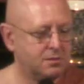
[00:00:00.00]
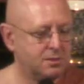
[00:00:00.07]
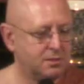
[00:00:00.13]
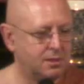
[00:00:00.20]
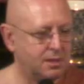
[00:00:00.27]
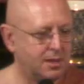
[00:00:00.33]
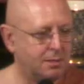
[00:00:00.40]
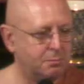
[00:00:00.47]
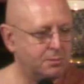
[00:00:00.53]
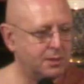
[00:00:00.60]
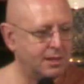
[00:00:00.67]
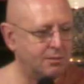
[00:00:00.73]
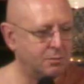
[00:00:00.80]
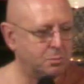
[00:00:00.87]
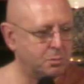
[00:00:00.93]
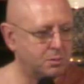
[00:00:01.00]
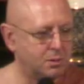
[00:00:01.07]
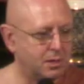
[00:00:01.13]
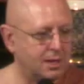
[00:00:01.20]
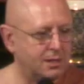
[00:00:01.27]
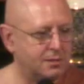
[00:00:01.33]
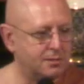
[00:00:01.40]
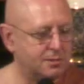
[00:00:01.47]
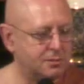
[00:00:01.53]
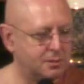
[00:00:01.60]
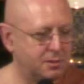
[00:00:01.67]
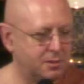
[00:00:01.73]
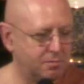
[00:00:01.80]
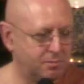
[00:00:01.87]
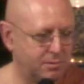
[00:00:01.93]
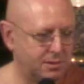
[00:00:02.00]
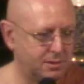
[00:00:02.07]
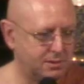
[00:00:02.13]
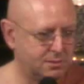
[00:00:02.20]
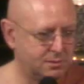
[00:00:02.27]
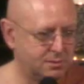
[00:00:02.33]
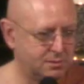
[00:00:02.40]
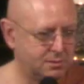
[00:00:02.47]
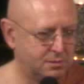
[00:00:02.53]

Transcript: And I'm terrible, I deserve this.